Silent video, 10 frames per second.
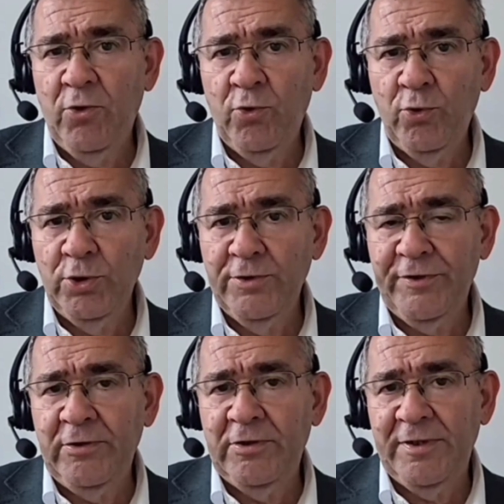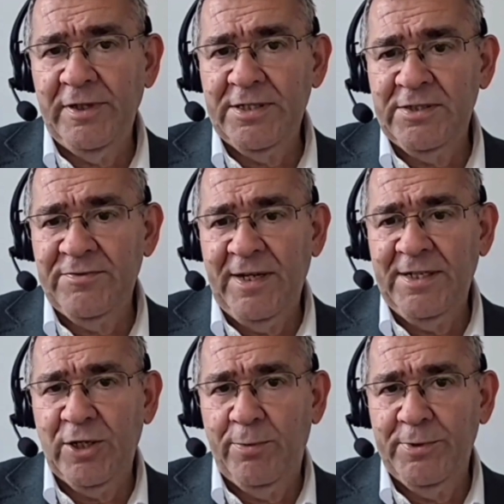So all of the university's
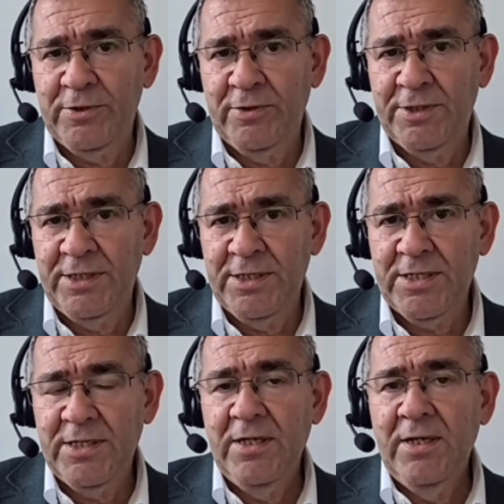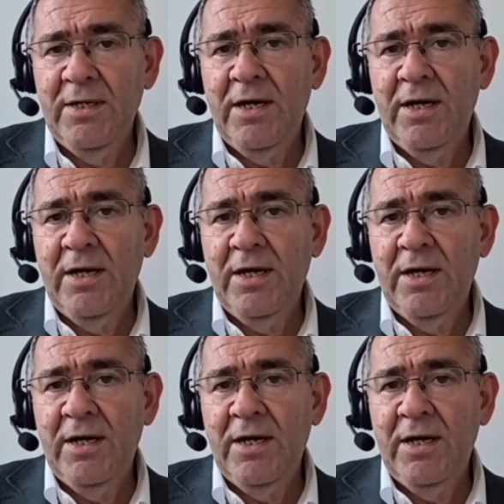funding opportunities